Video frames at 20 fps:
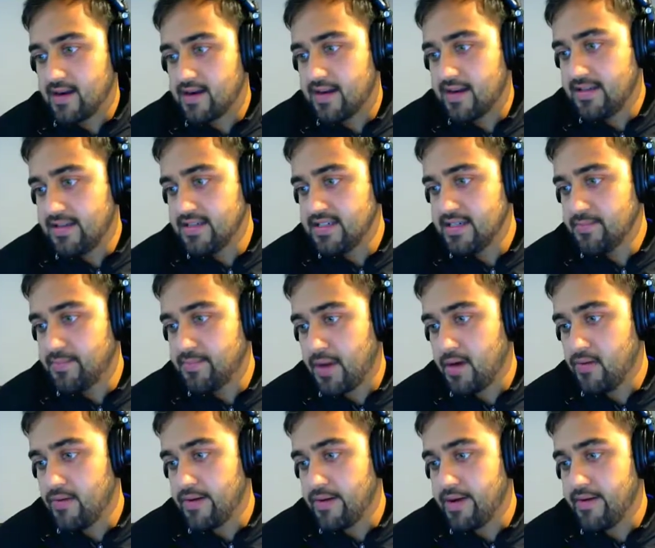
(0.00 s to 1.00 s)
and our
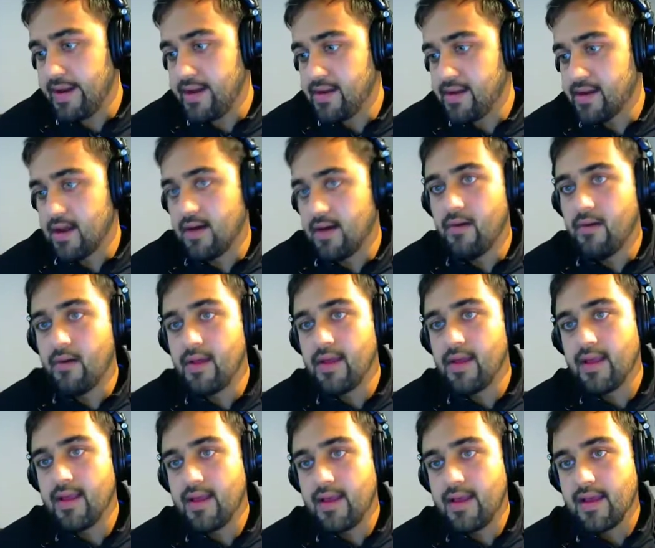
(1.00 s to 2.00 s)
decision boundary right
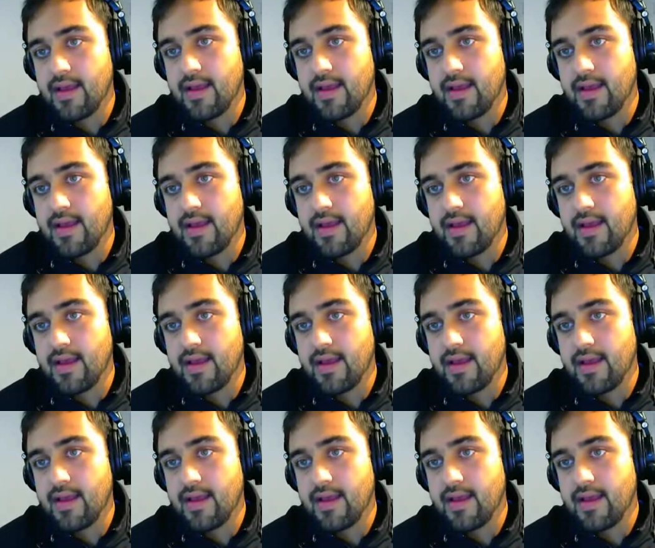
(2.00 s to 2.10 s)
now